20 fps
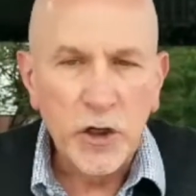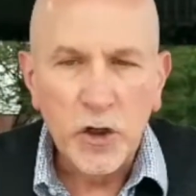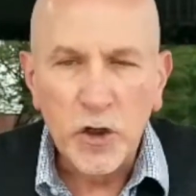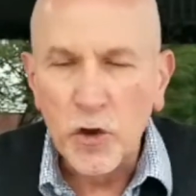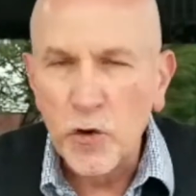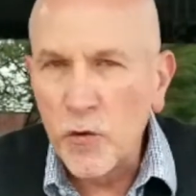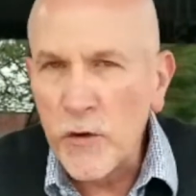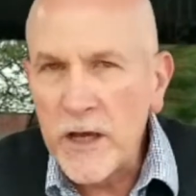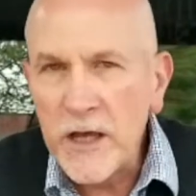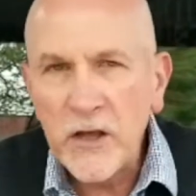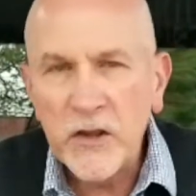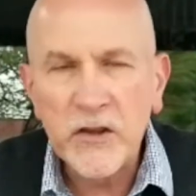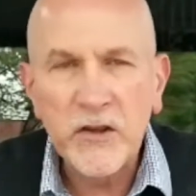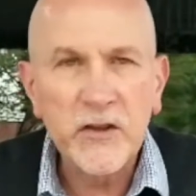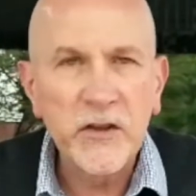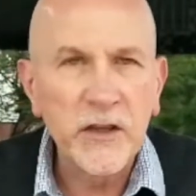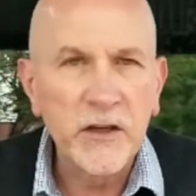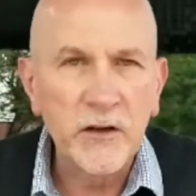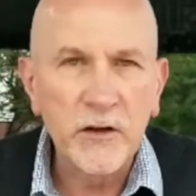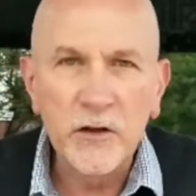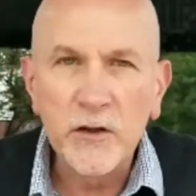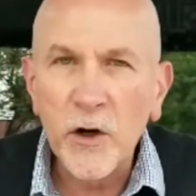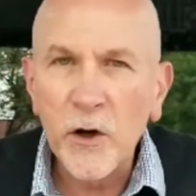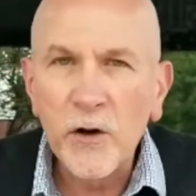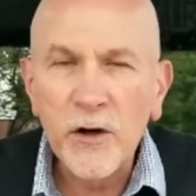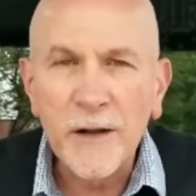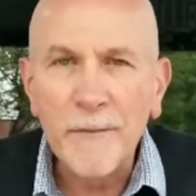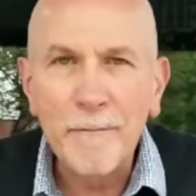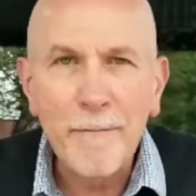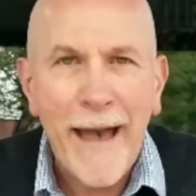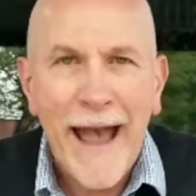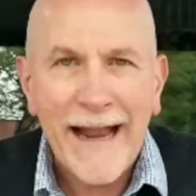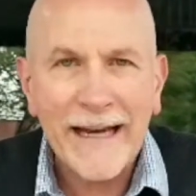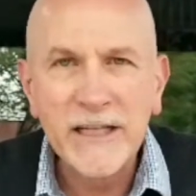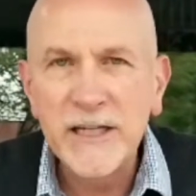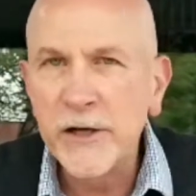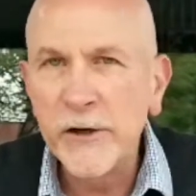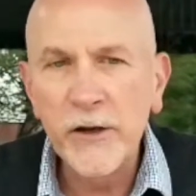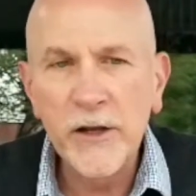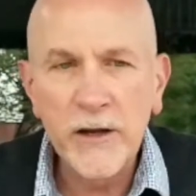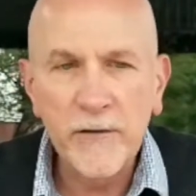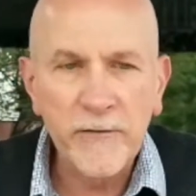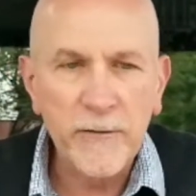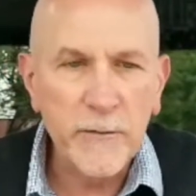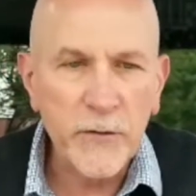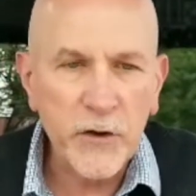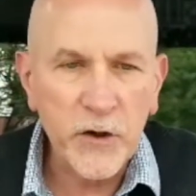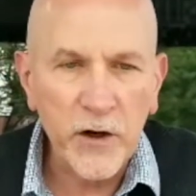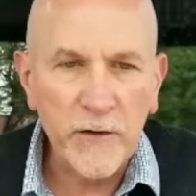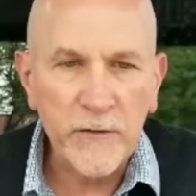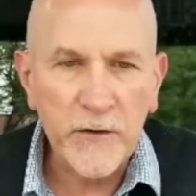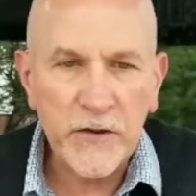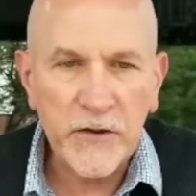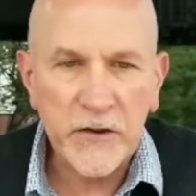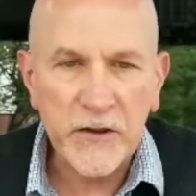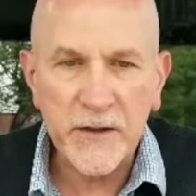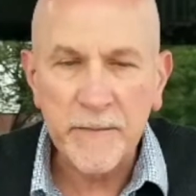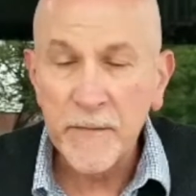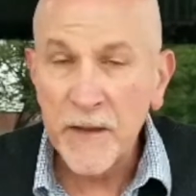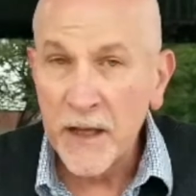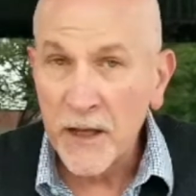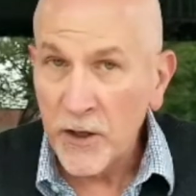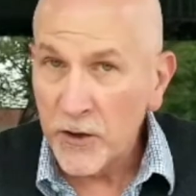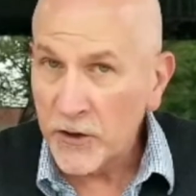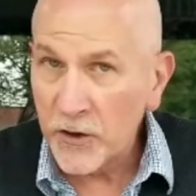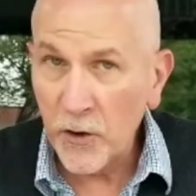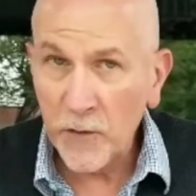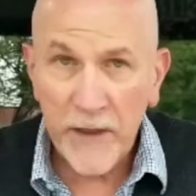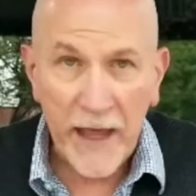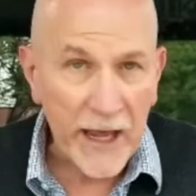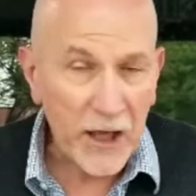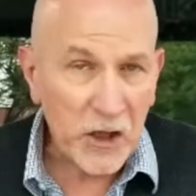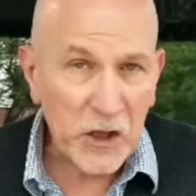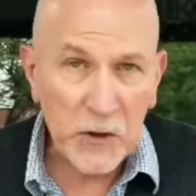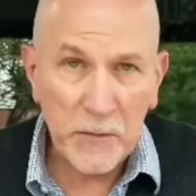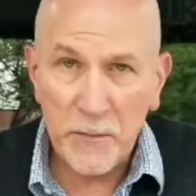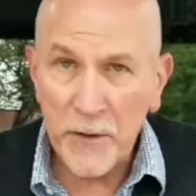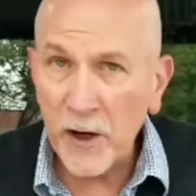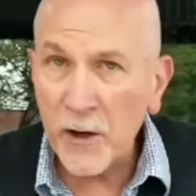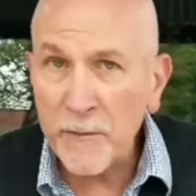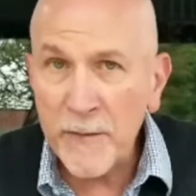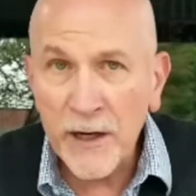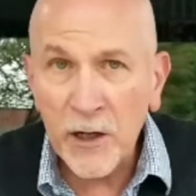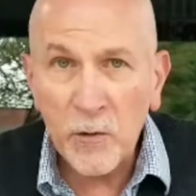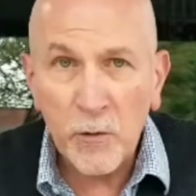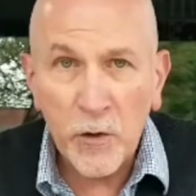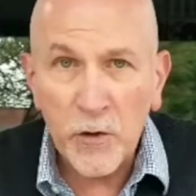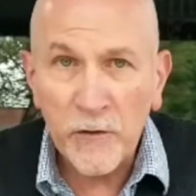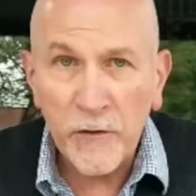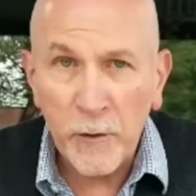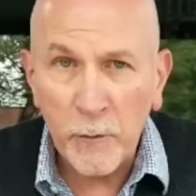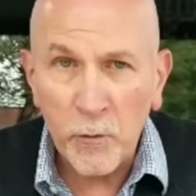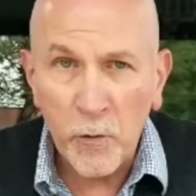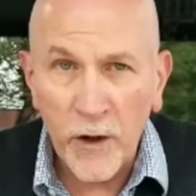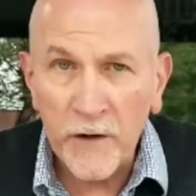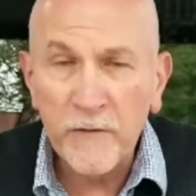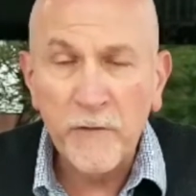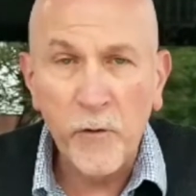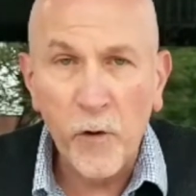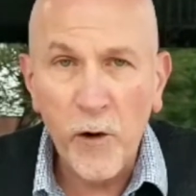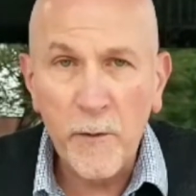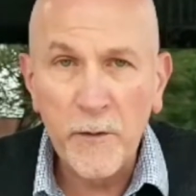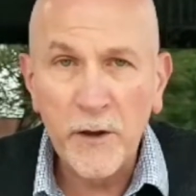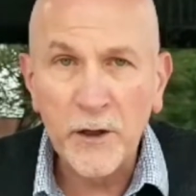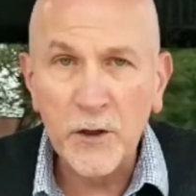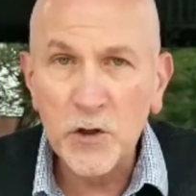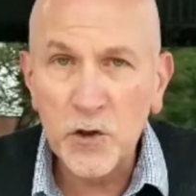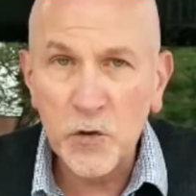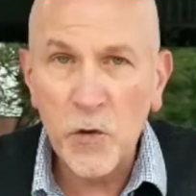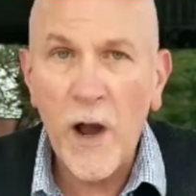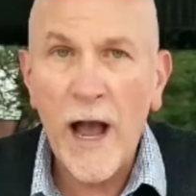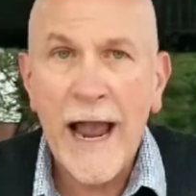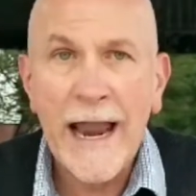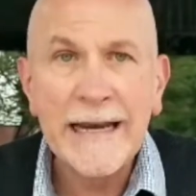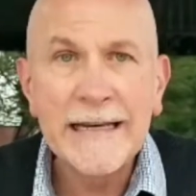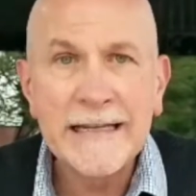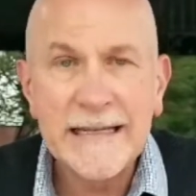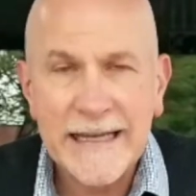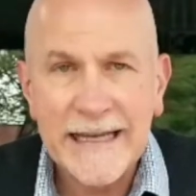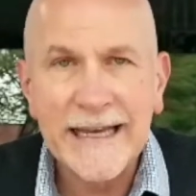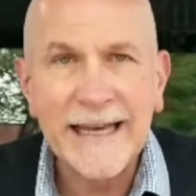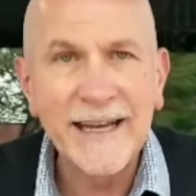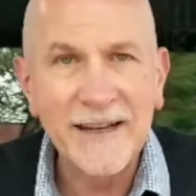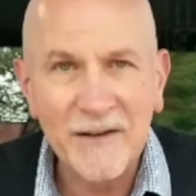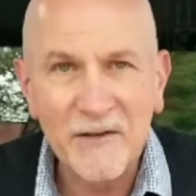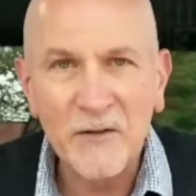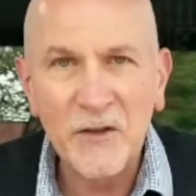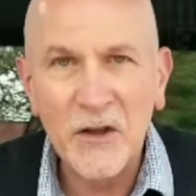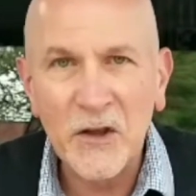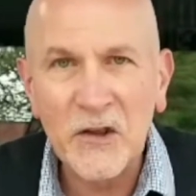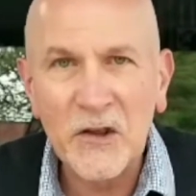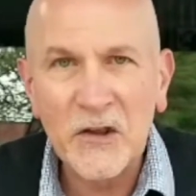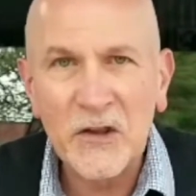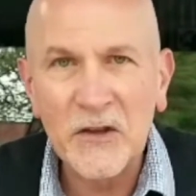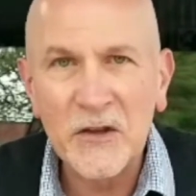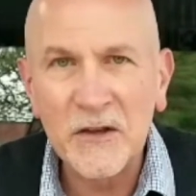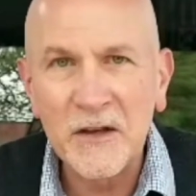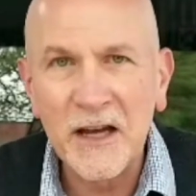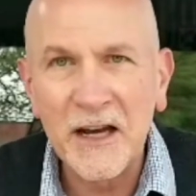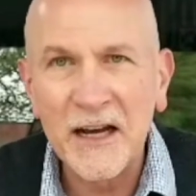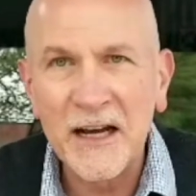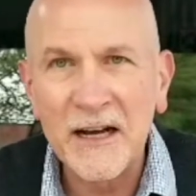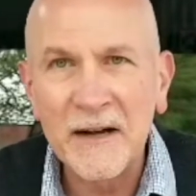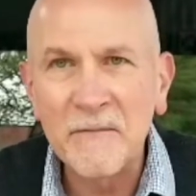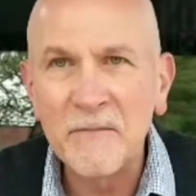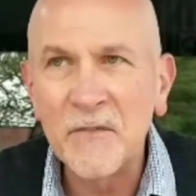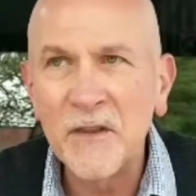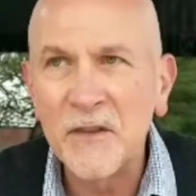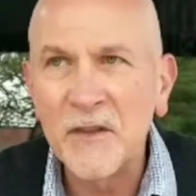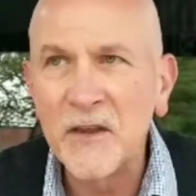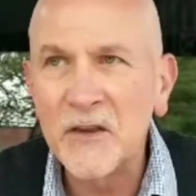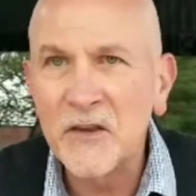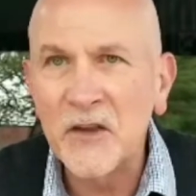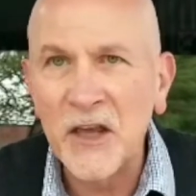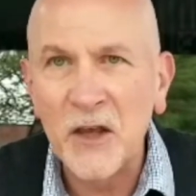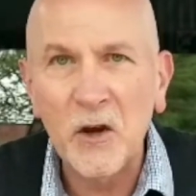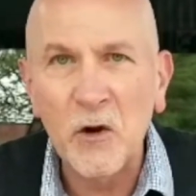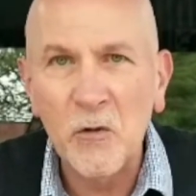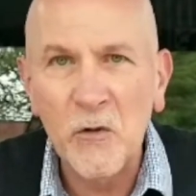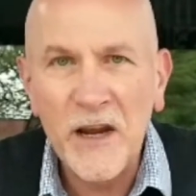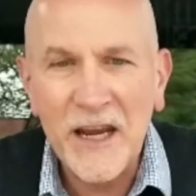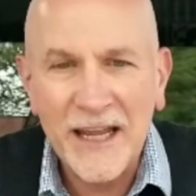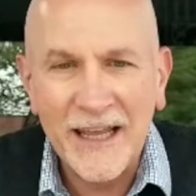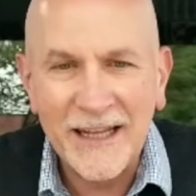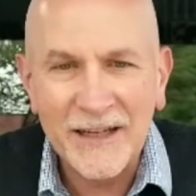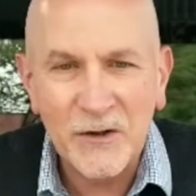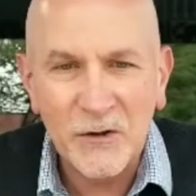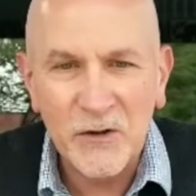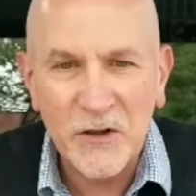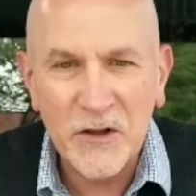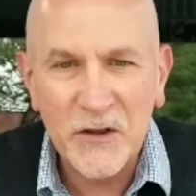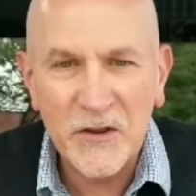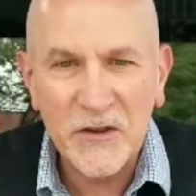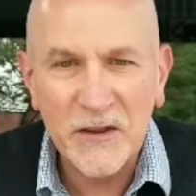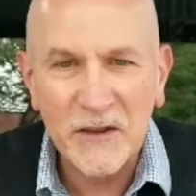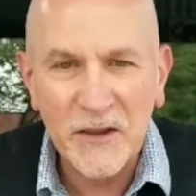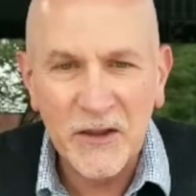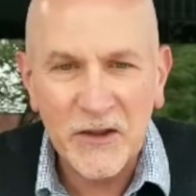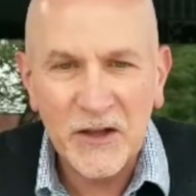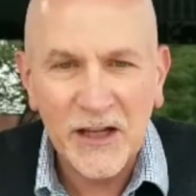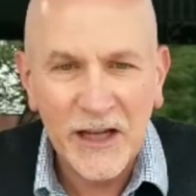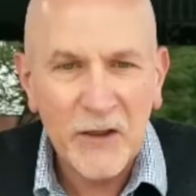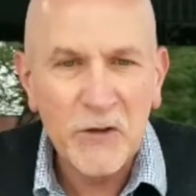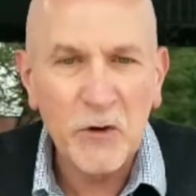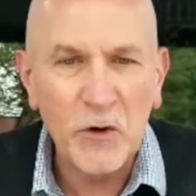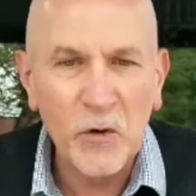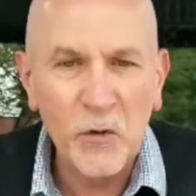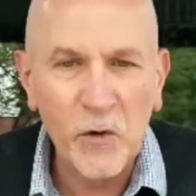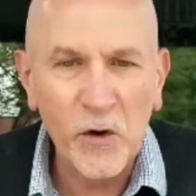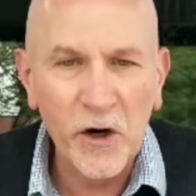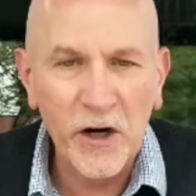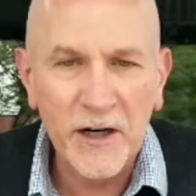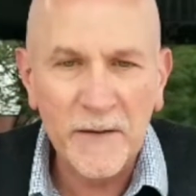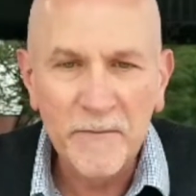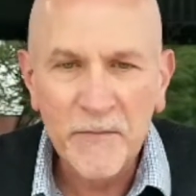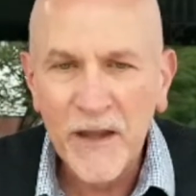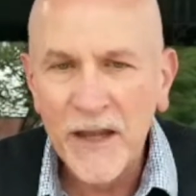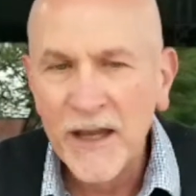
grease and dirt and bacteria from surfaces. So they experimented with one formula trying to get this ingredient or this cleanser to work.